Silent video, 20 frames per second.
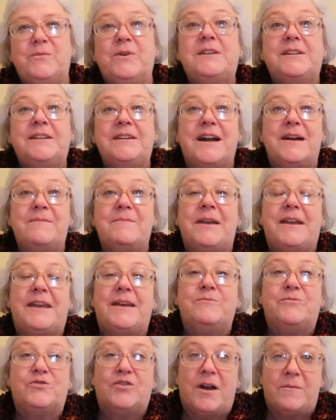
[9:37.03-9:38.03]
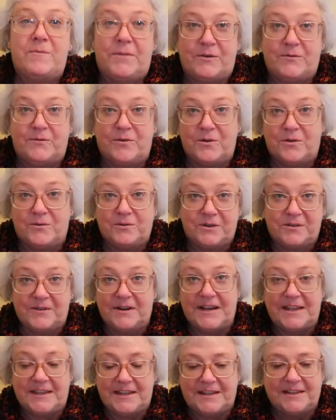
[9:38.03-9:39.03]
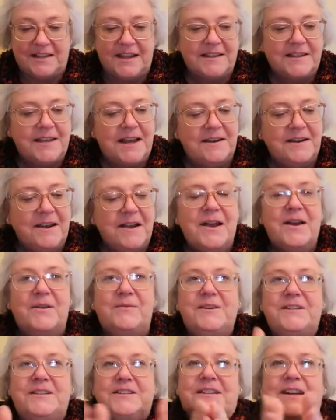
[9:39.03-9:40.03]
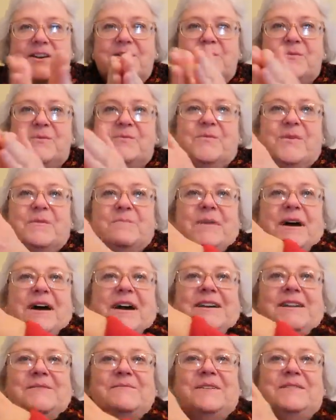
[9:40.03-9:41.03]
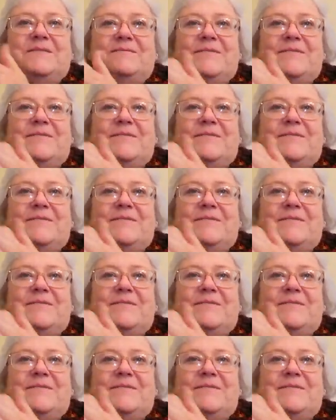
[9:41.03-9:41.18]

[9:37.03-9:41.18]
We did not make him drop and roll or anything like that. We just kind of went behind him and